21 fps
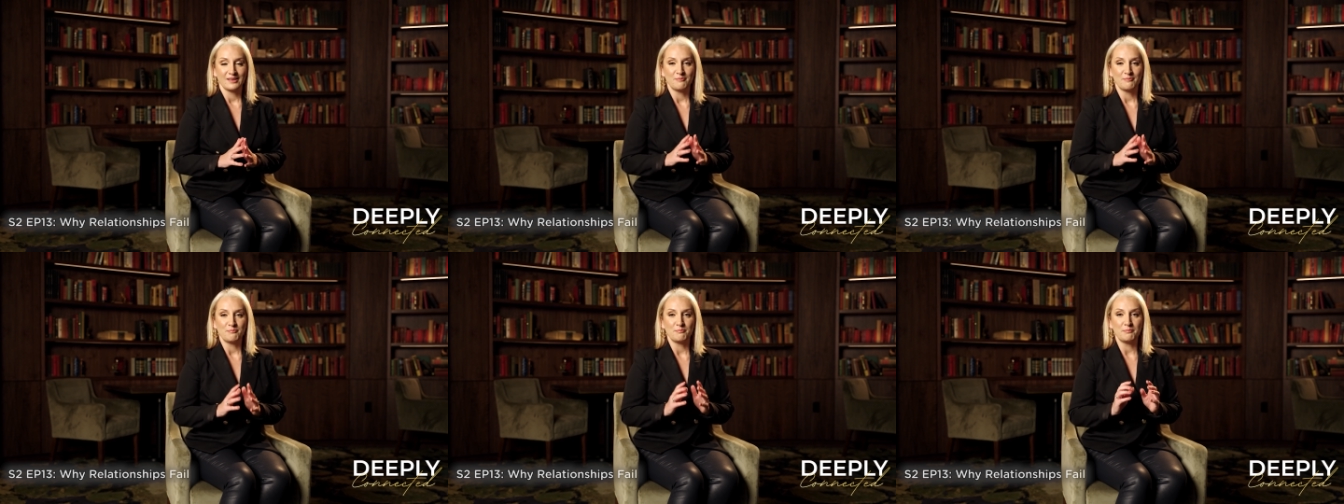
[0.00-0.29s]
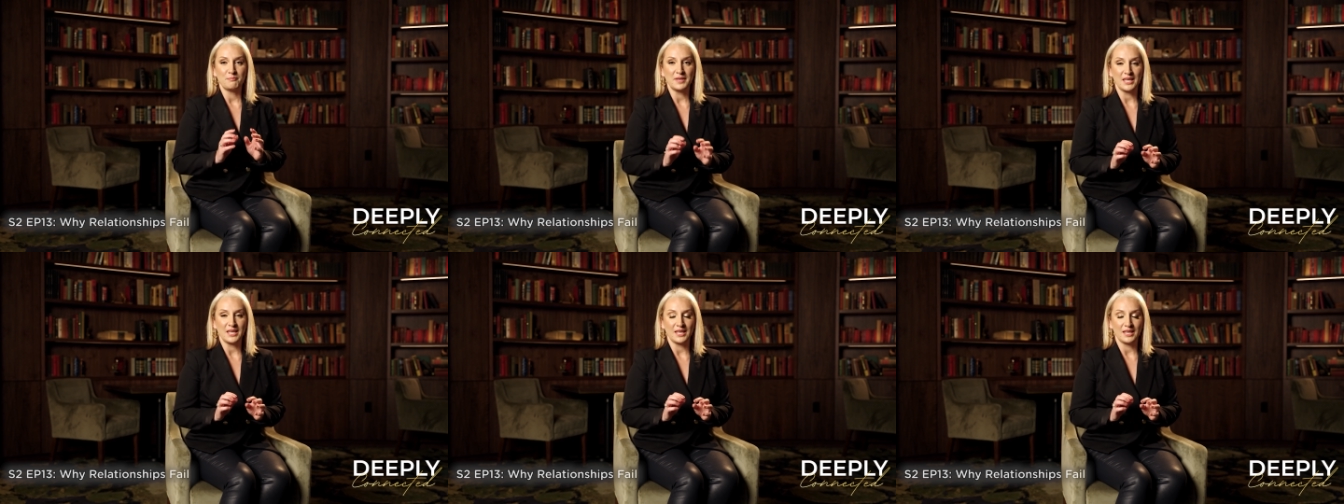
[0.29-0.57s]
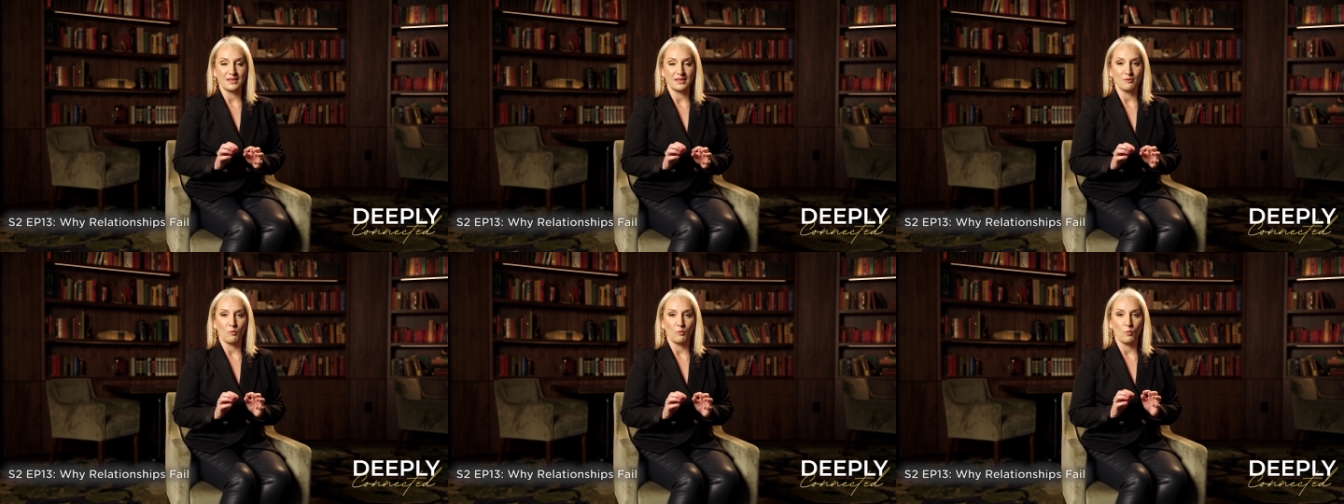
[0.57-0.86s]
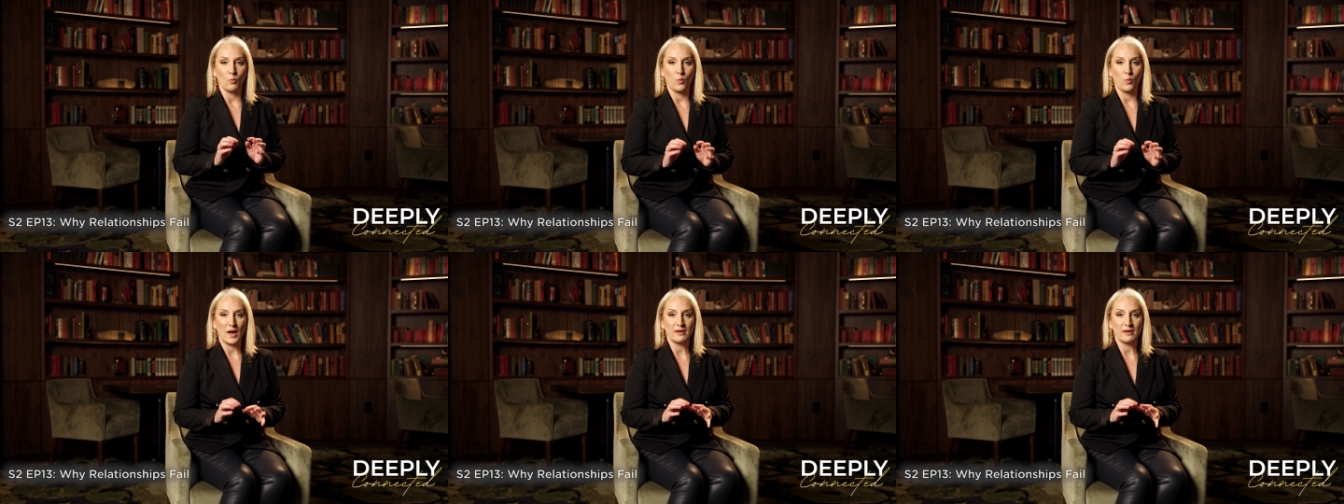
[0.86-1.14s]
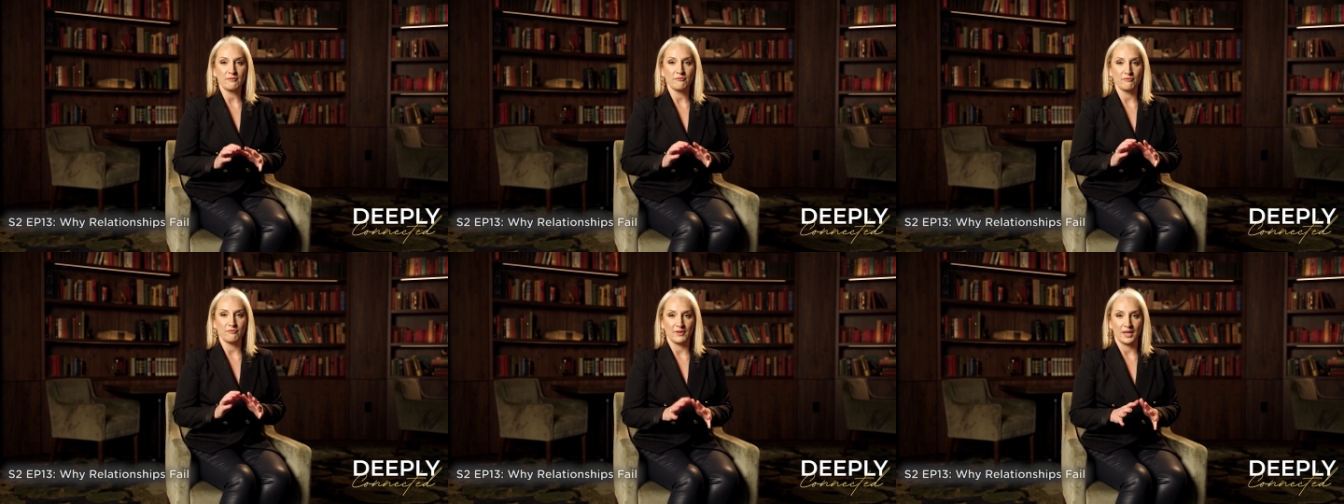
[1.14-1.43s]
mean
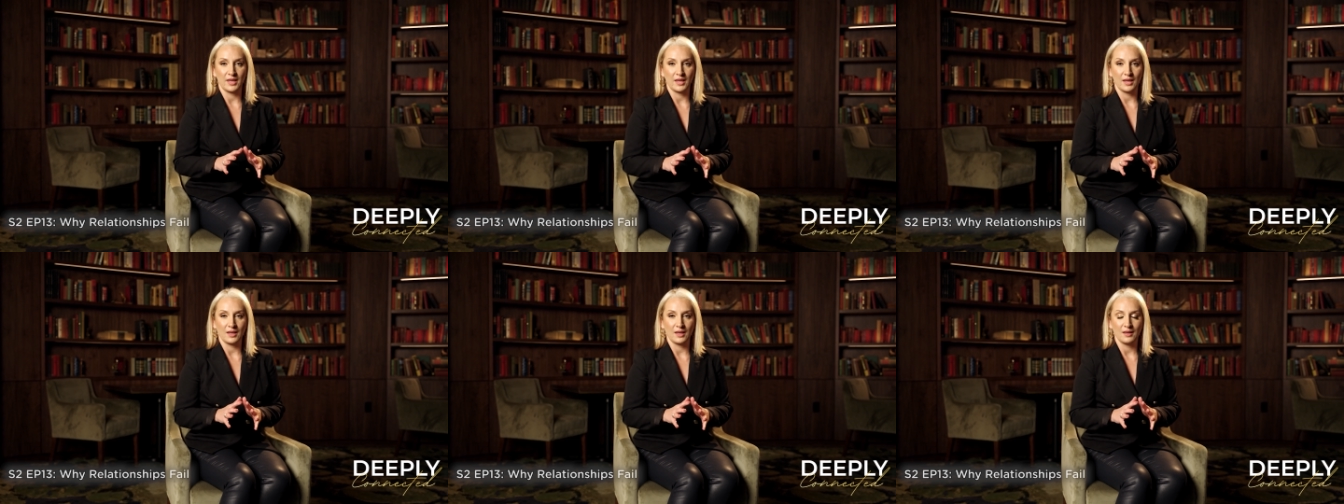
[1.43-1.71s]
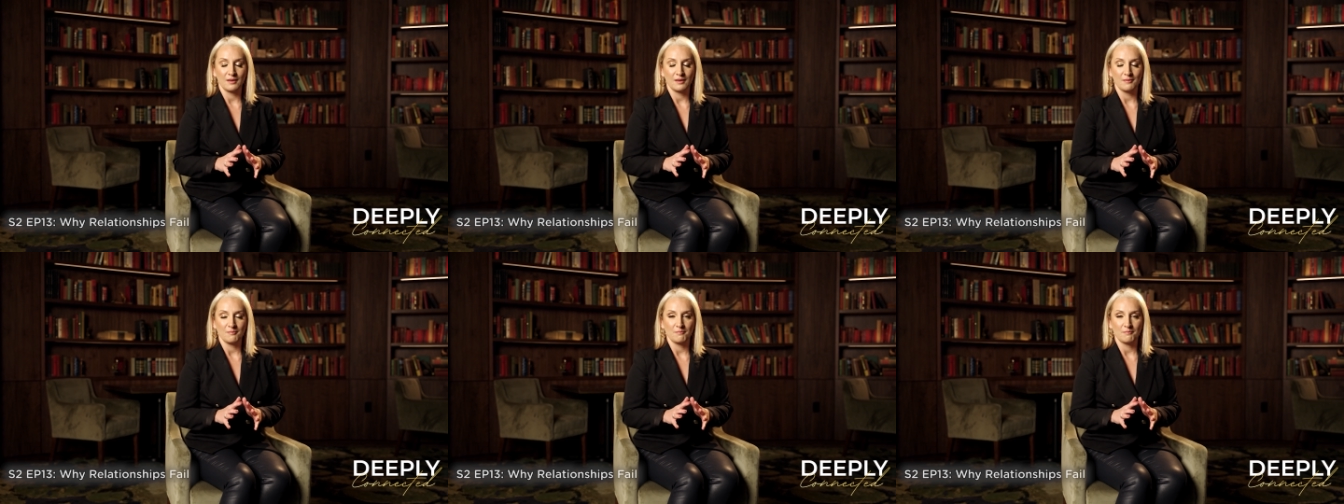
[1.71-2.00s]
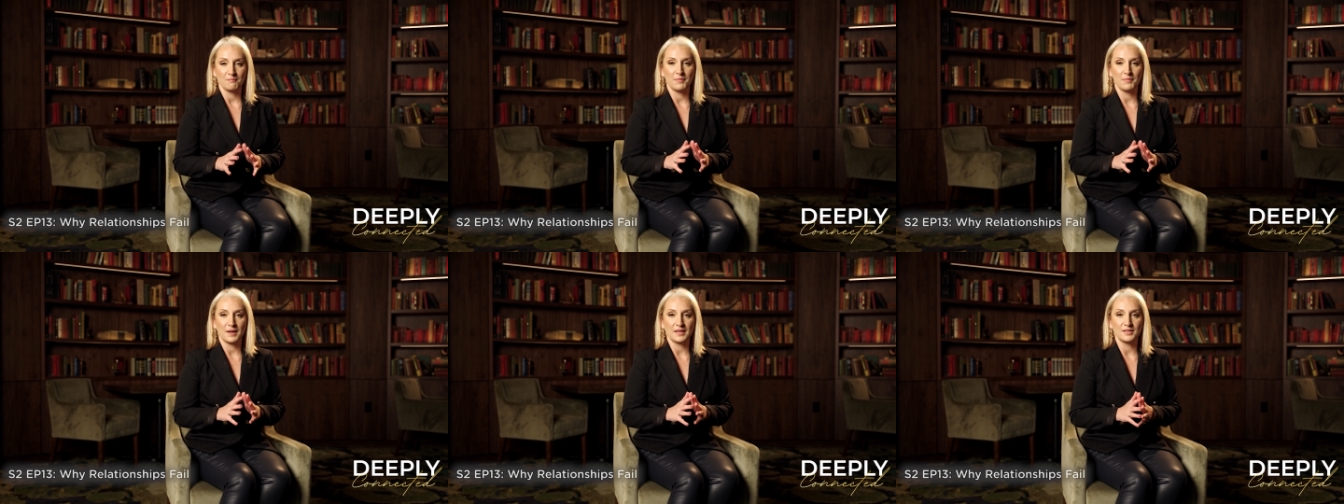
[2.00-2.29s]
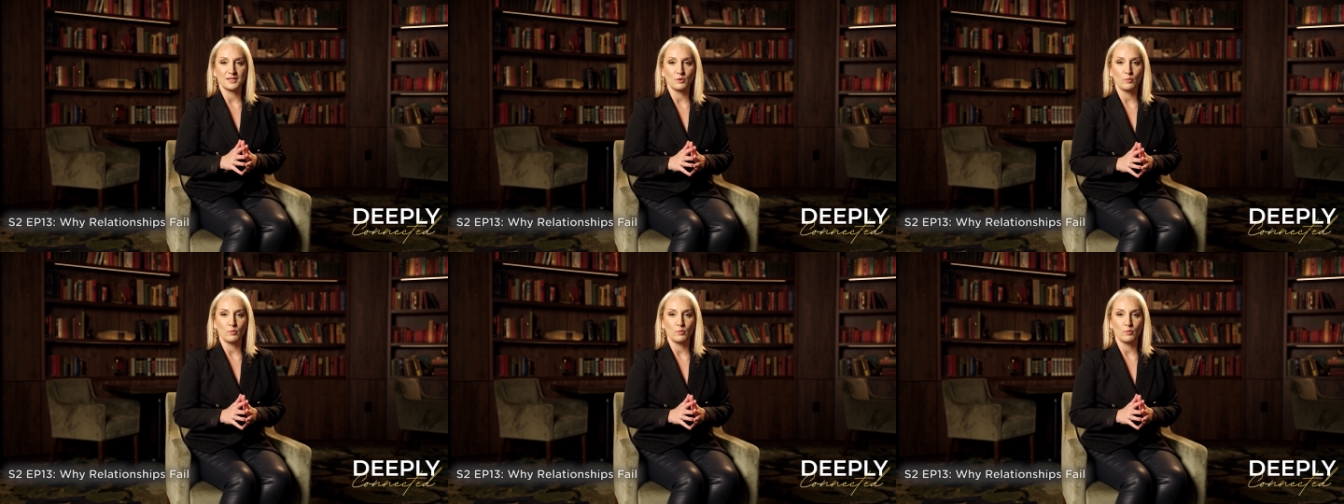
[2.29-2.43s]
one thing, but